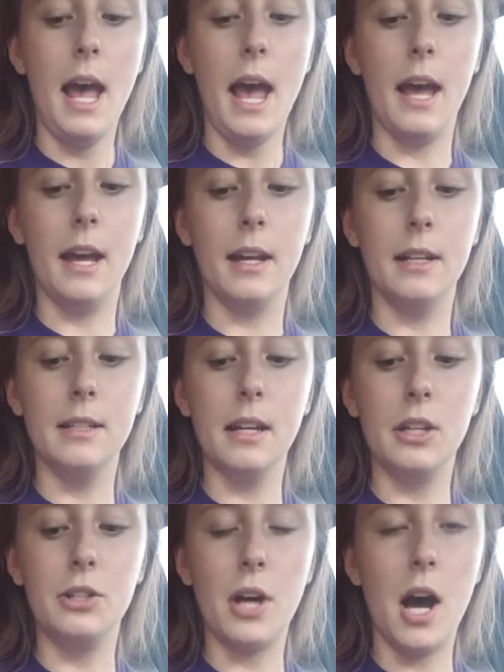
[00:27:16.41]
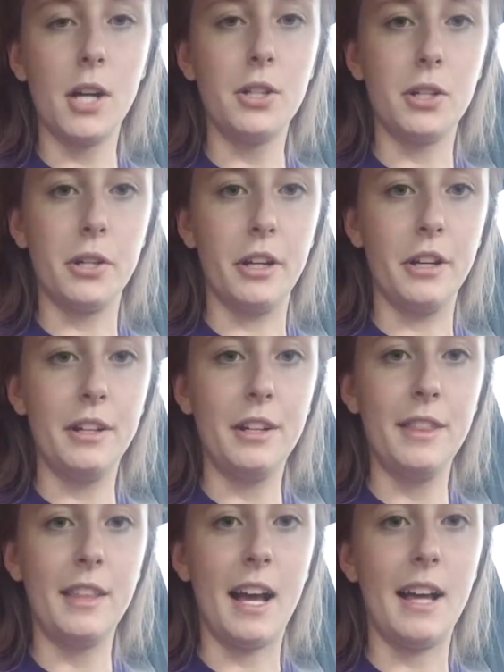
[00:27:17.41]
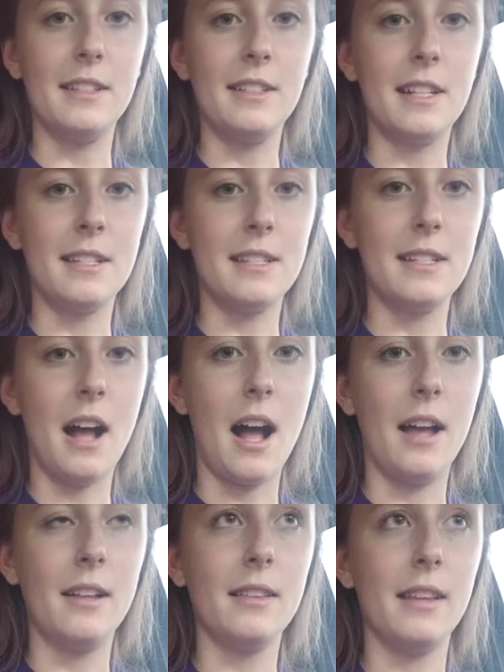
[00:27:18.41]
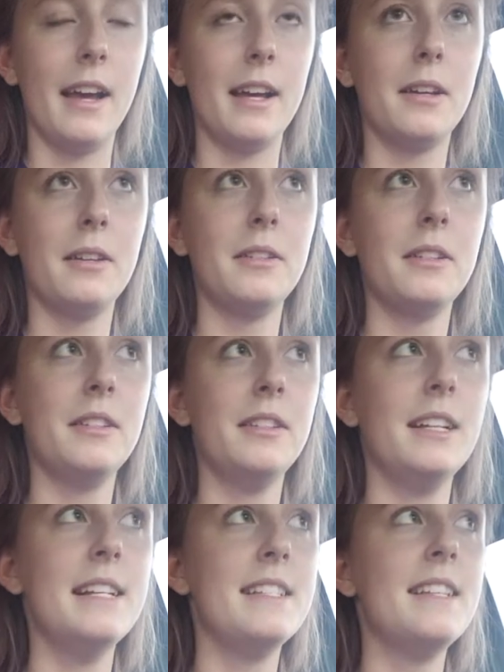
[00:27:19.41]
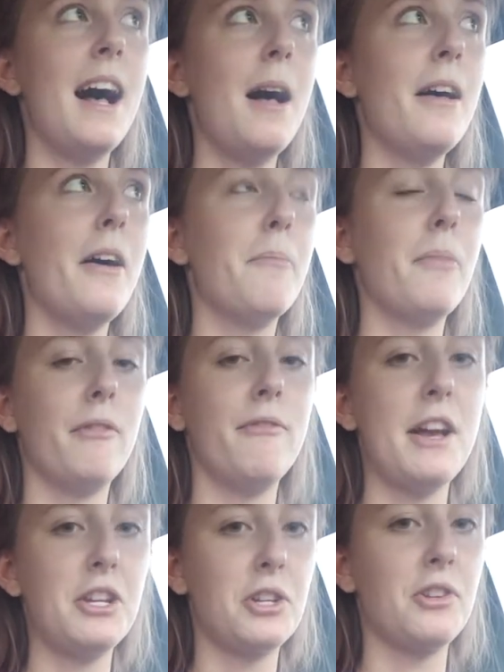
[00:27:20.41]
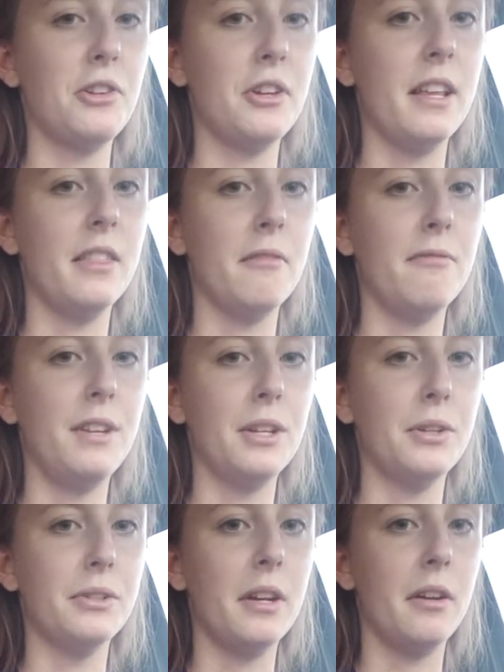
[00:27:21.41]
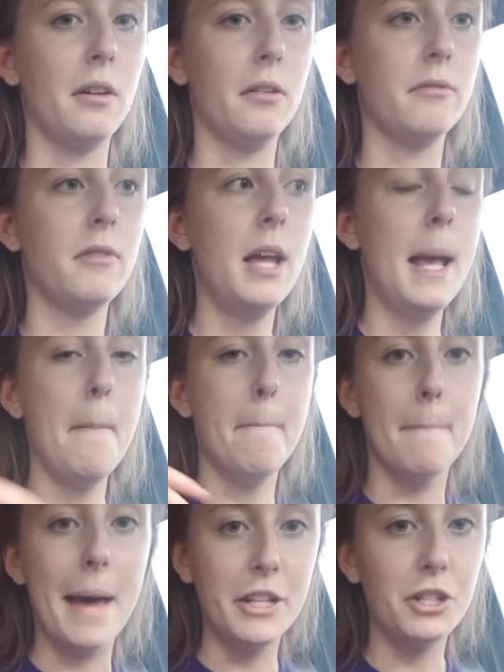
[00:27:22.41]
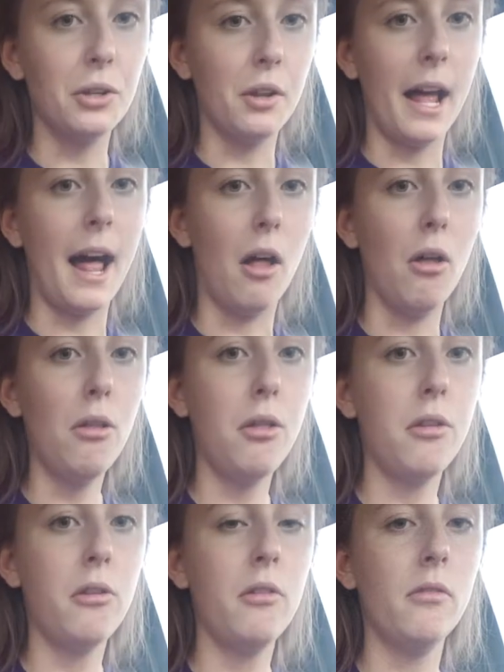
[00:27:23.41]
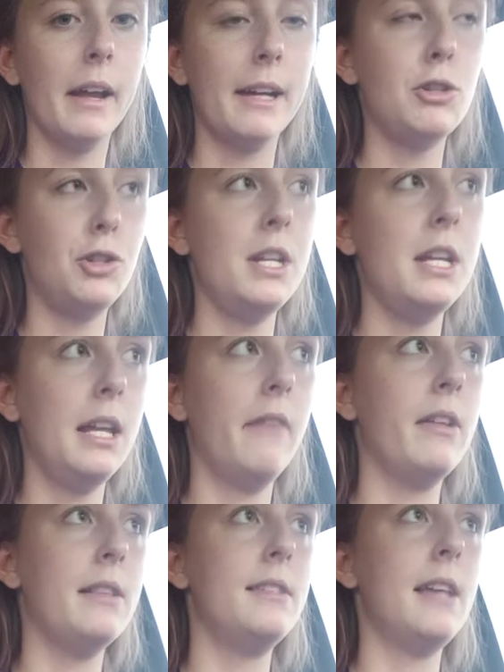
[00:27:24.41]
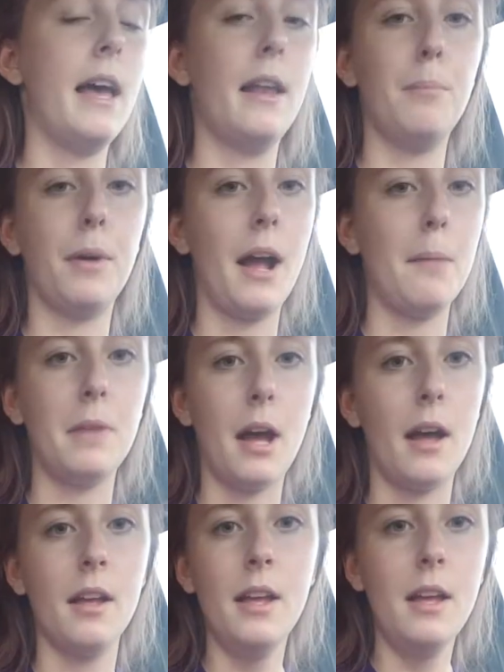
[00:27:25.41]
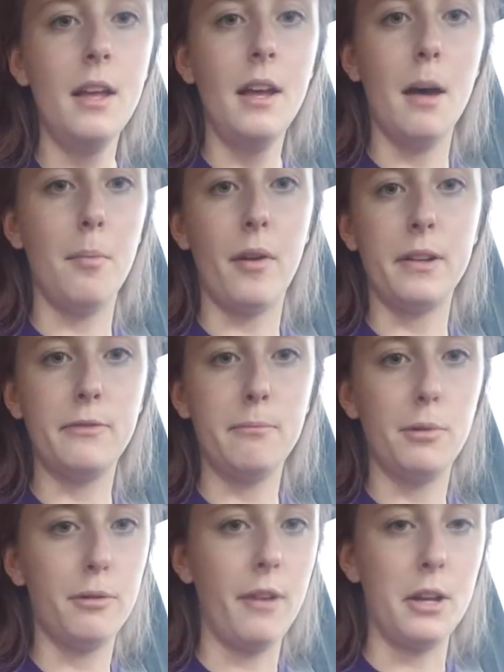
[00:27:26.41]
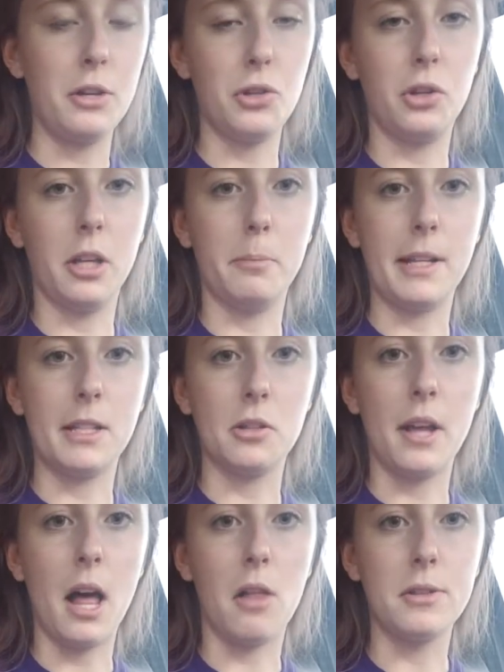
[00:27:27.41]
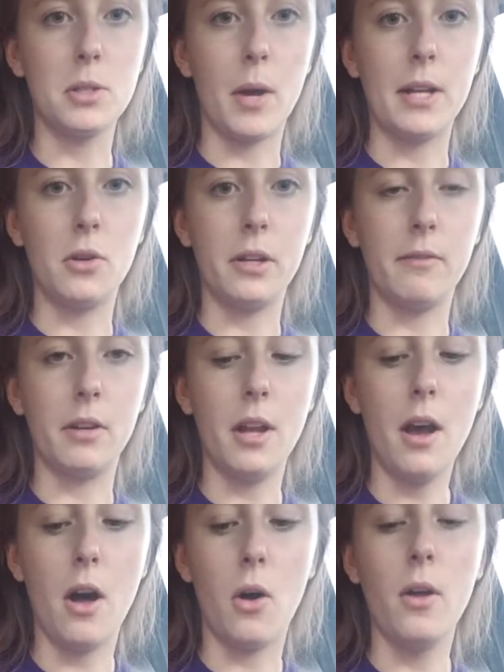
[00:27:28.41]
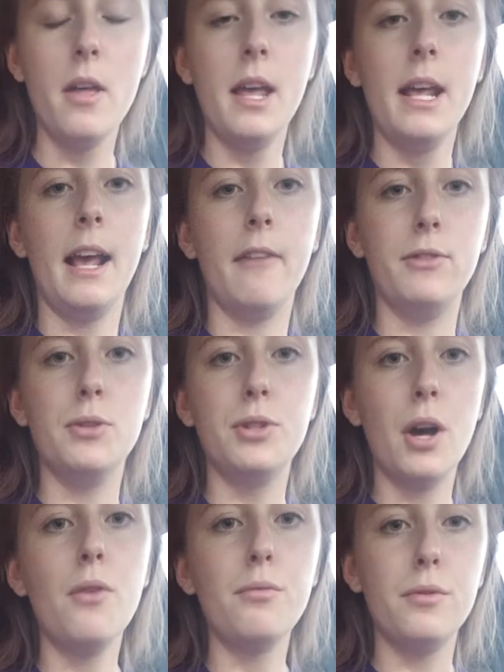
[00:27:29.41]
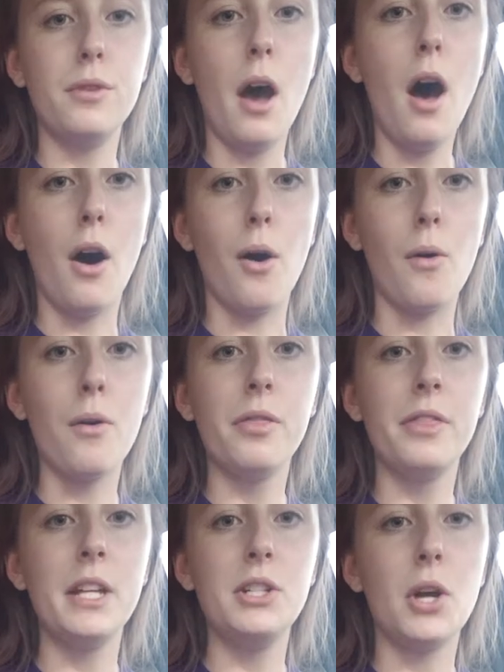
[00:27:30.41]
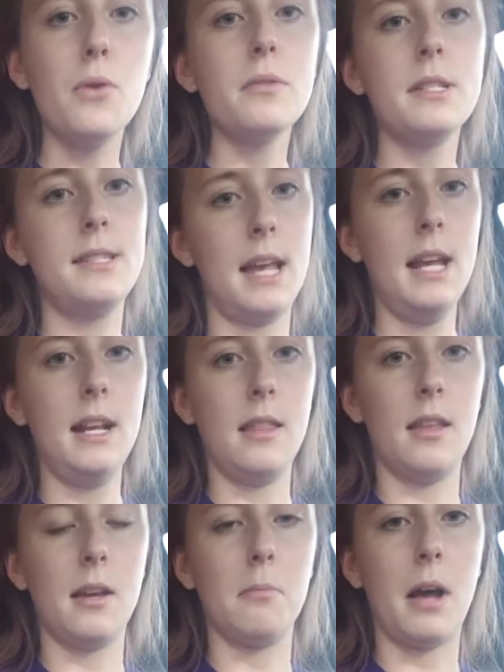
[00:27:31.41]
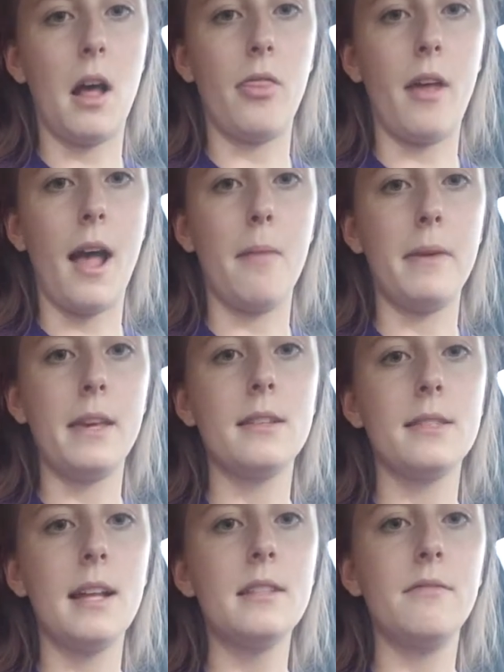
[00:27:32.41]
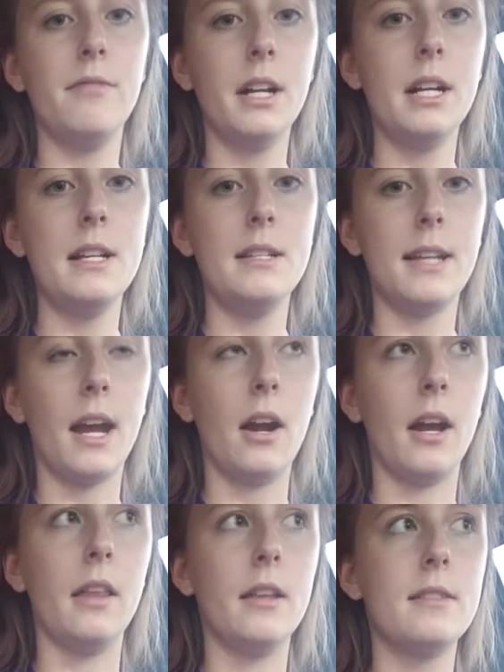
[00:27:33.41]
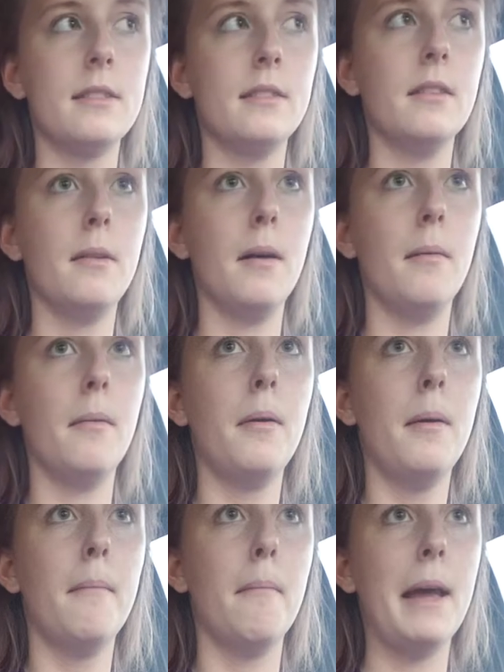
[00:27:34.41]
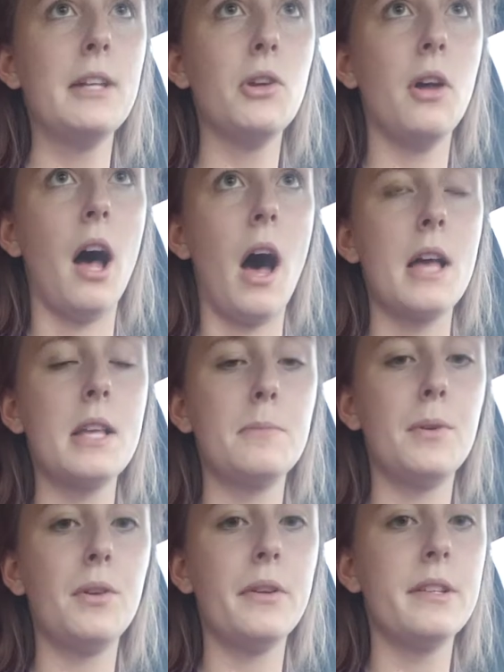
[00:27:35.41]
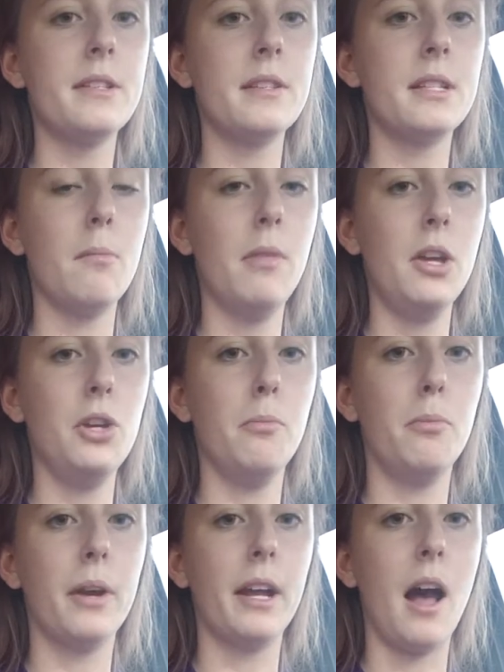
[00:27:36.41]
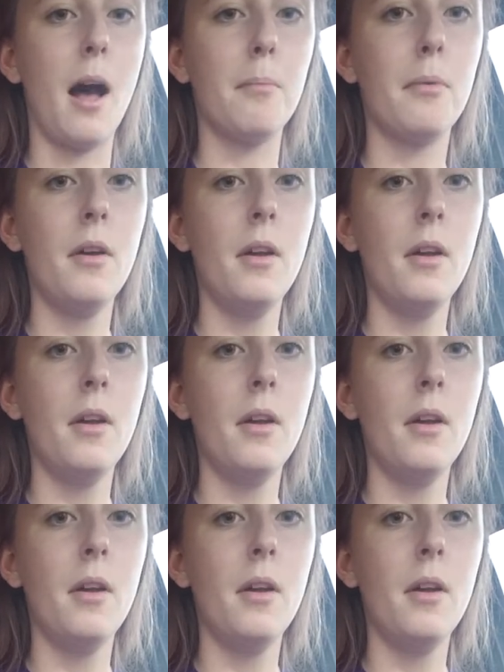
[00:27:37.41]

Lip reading: And a doctor that does not, like, is not a professional in the field of mental health, like, she even said, but I'm not a professional in mental health, so I don't even know. If you don't know, then don't say anything about that, because that's very scary. That's a mental hospital isn't something you bring up